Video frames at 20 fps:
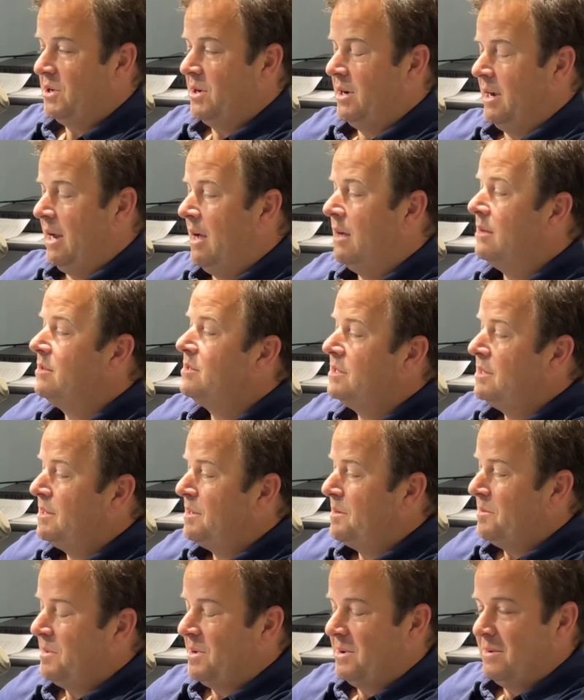analogy.
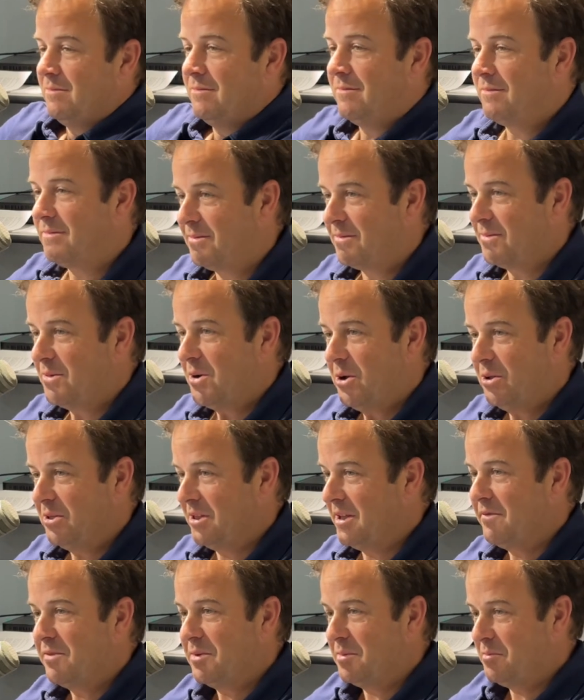I mean, we're all
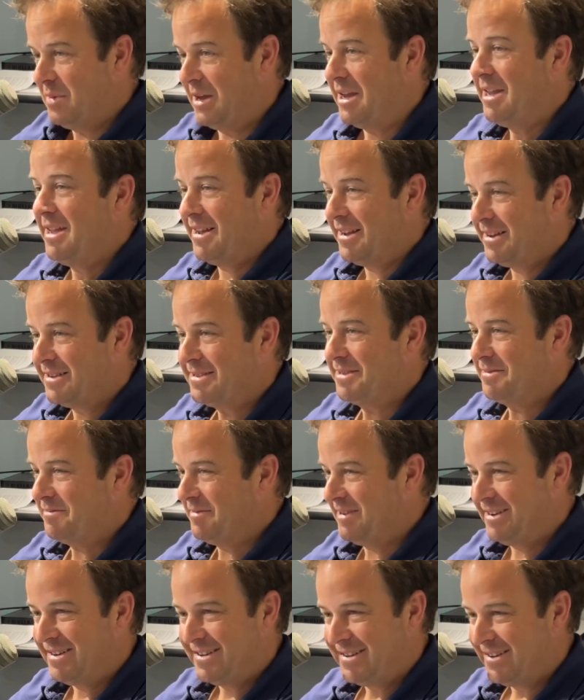living beings. I
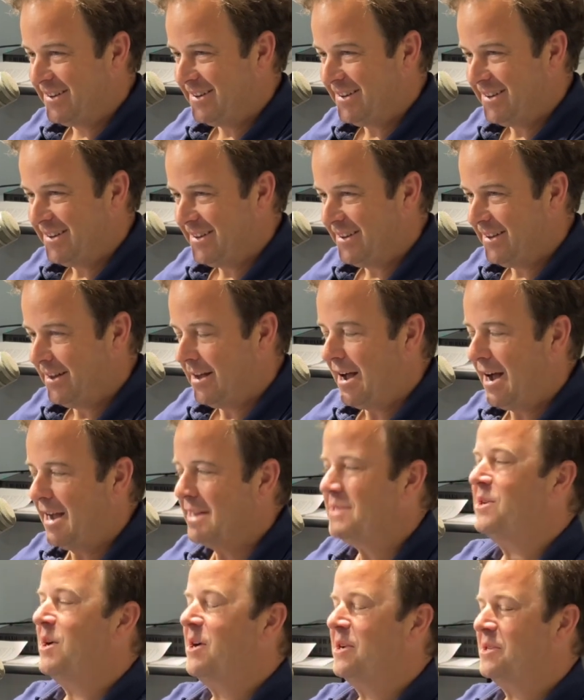mean, yeah. I
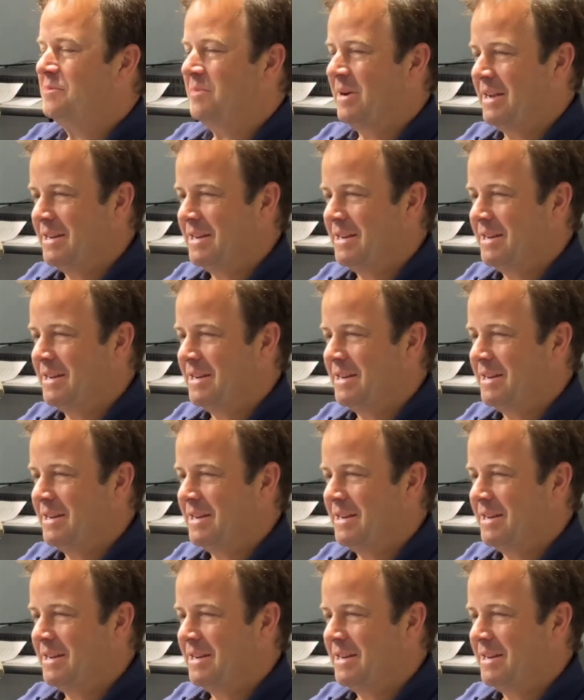talk to my